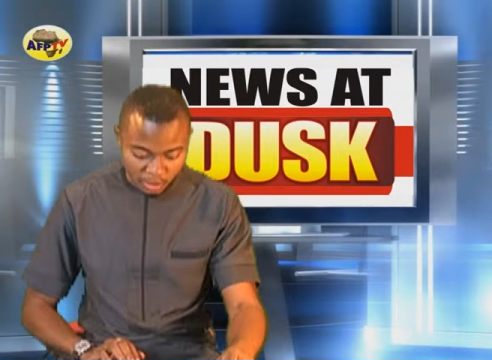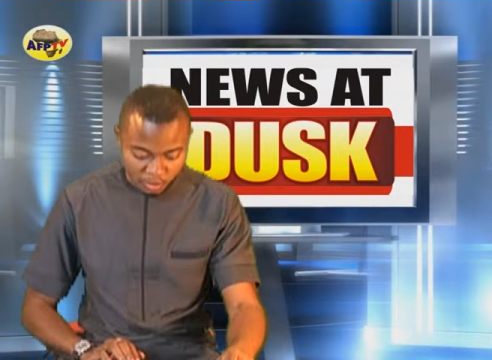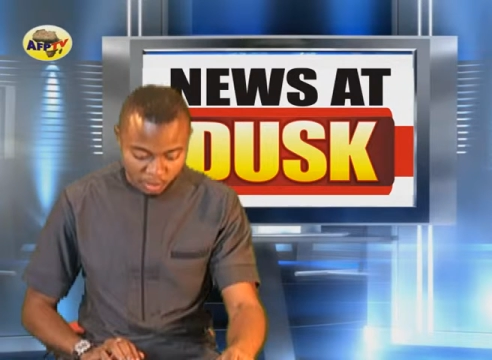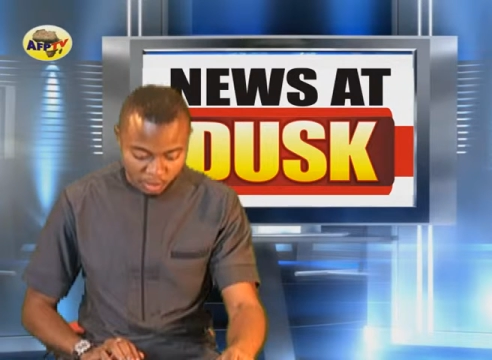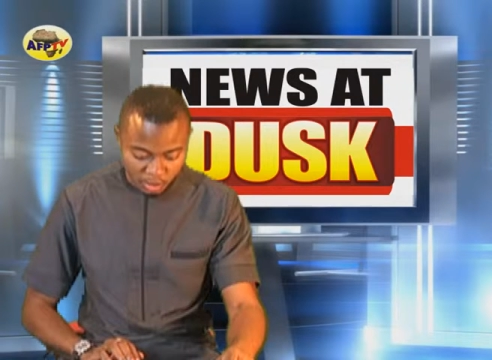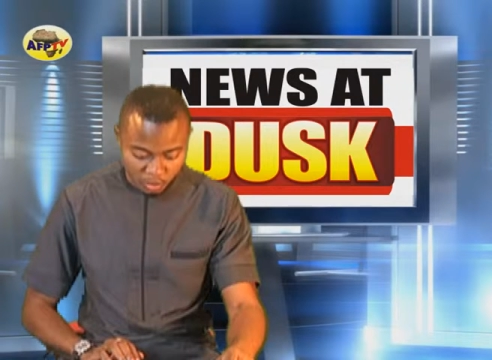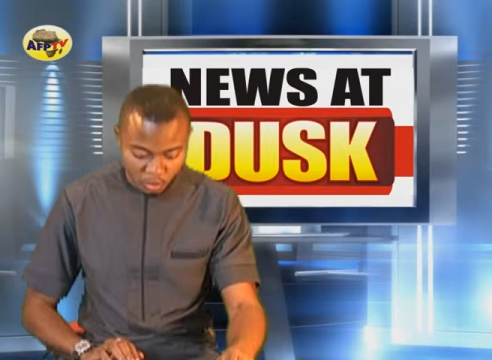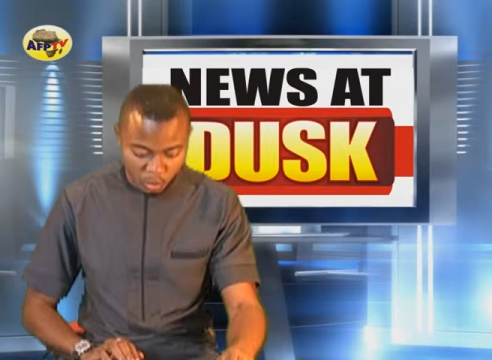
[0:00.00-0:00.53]

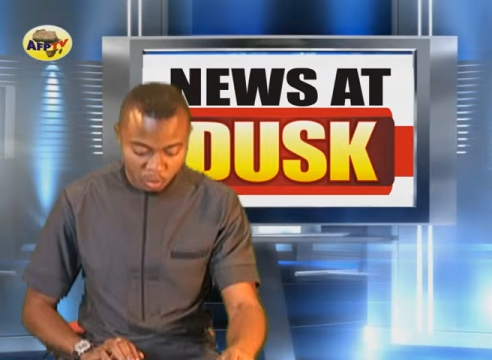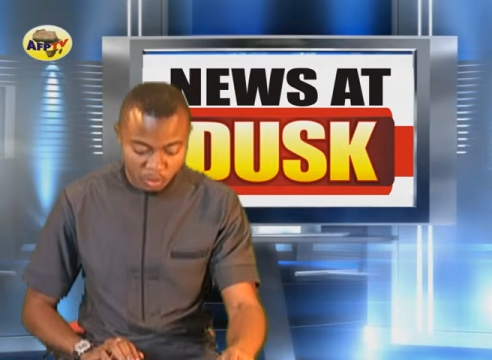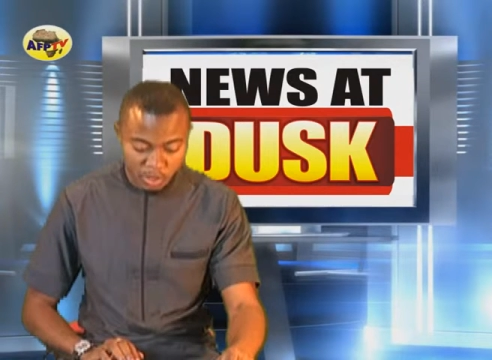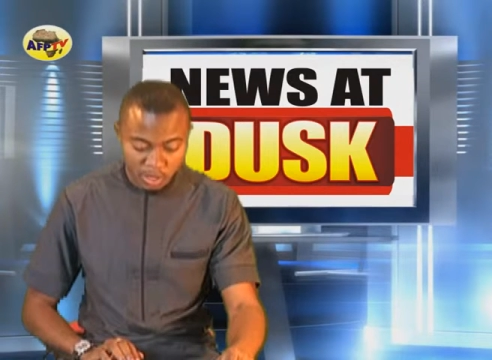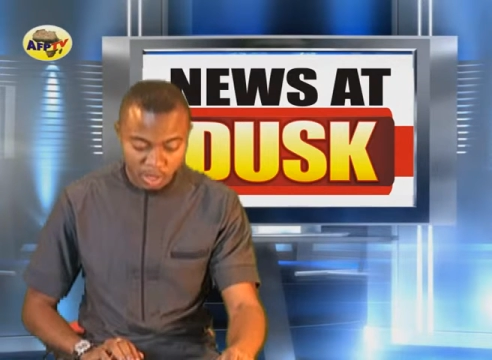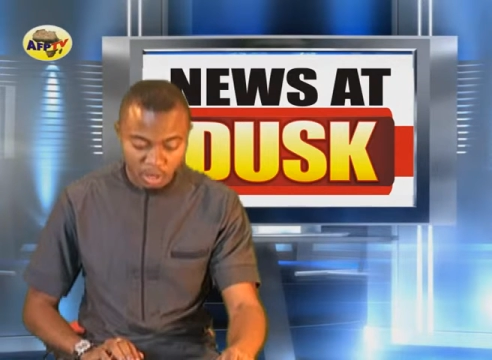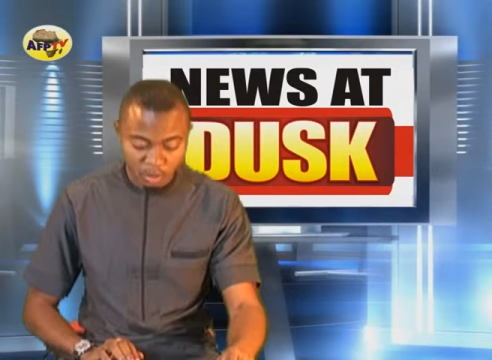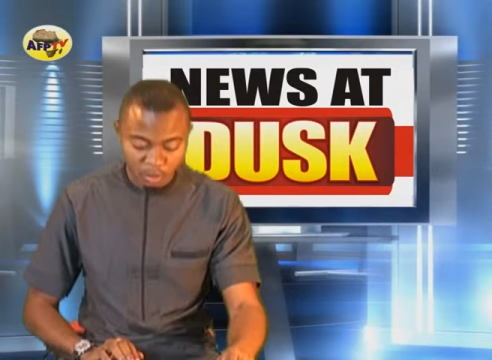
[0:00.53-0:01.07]
Africa from
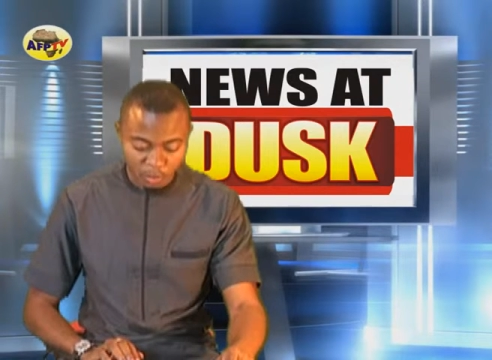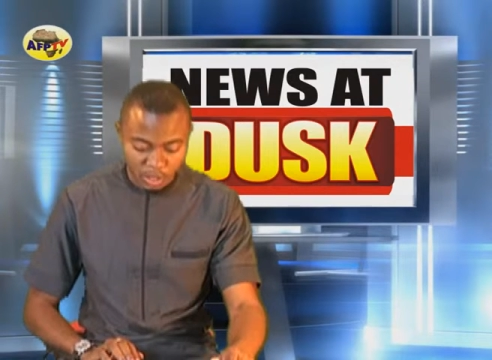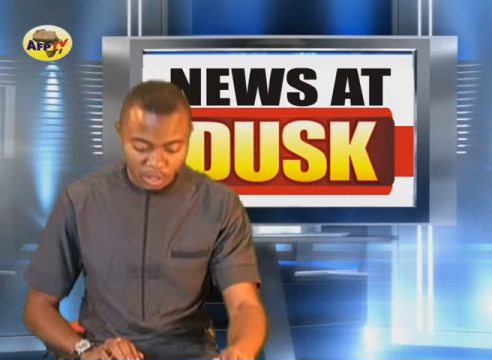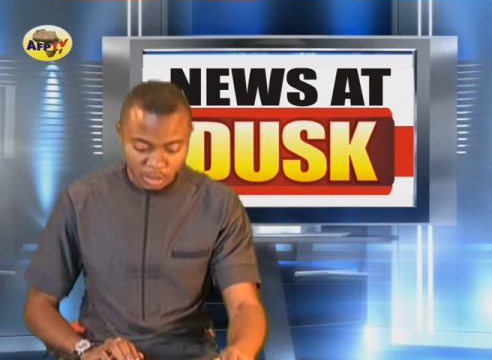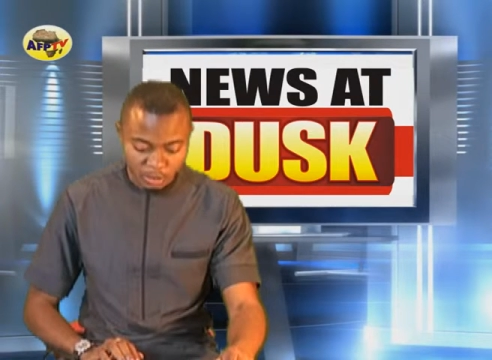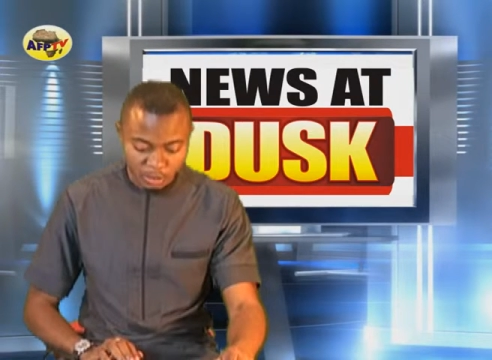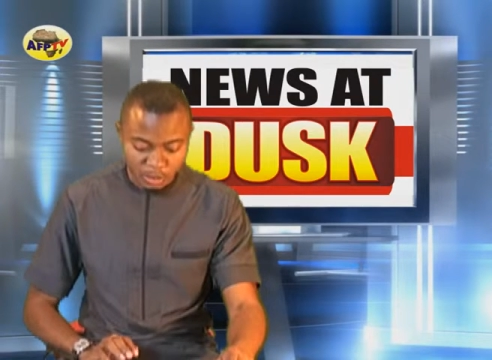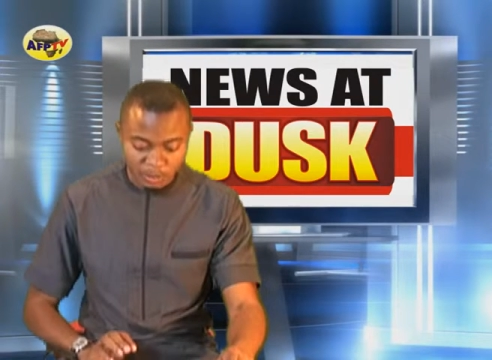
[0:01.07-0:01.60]
a
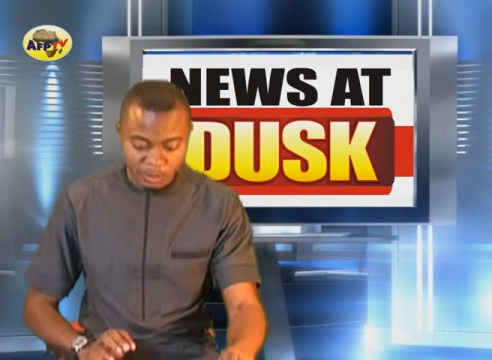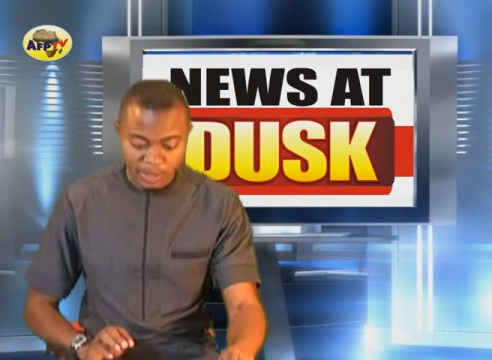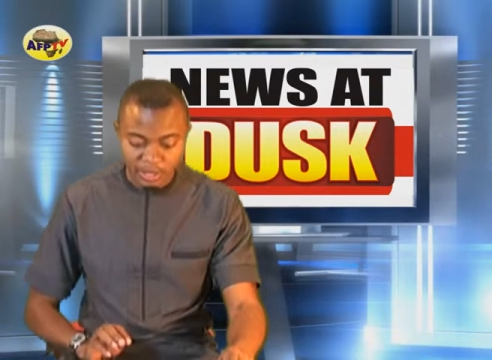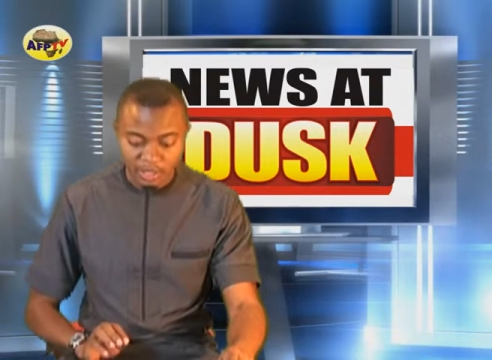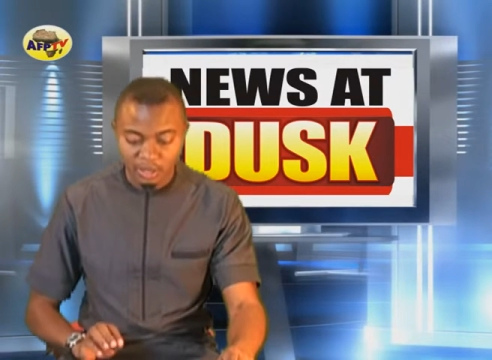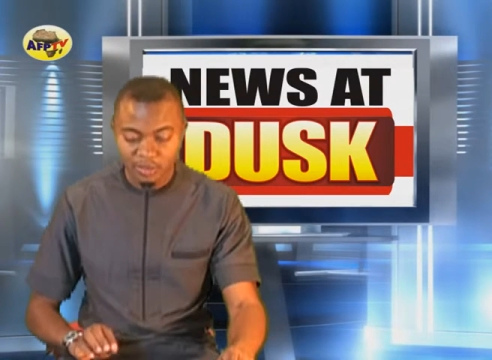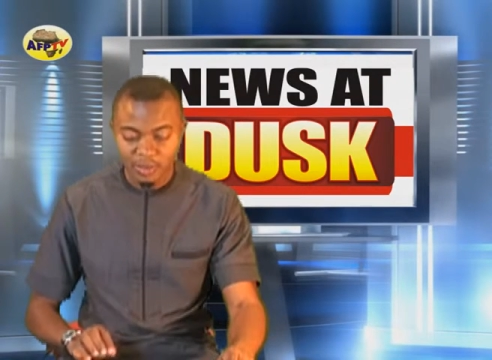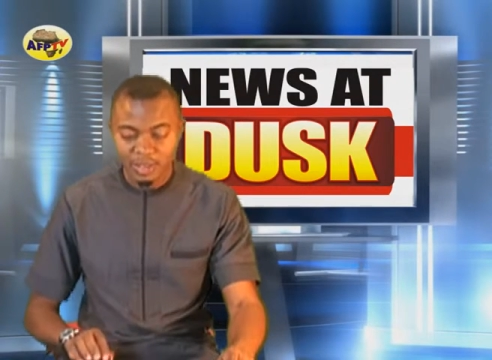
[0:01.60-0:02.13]
refreshing
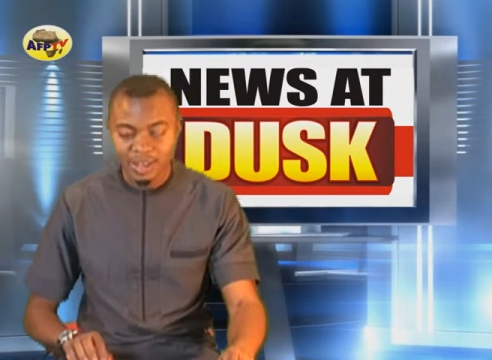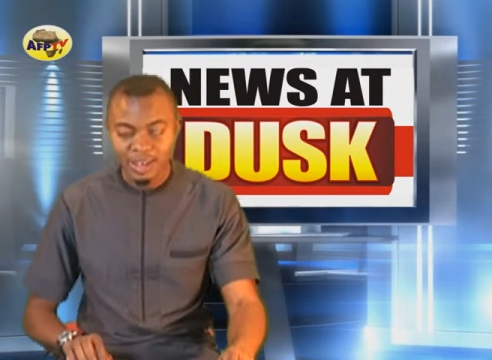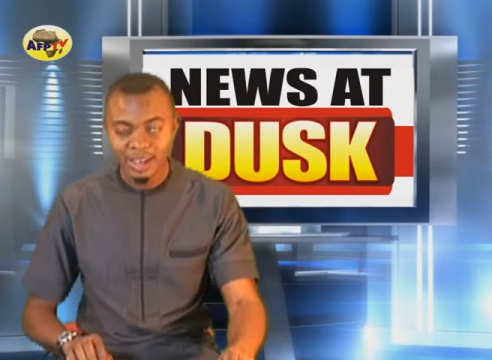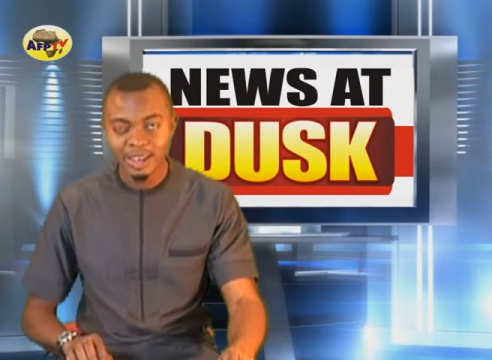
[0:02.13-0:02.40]
perspective.